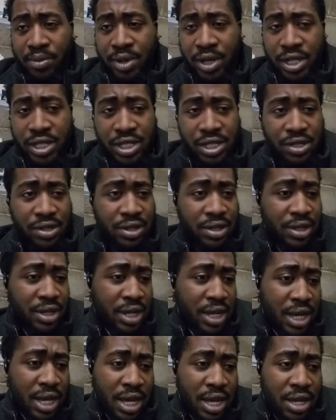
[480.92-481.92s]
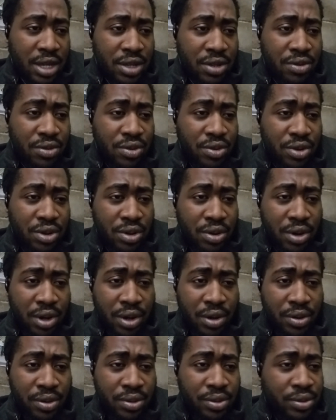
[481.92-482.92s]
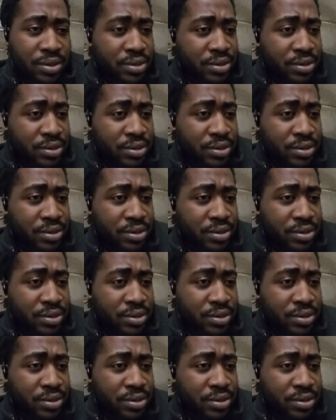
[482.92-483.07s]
because you know,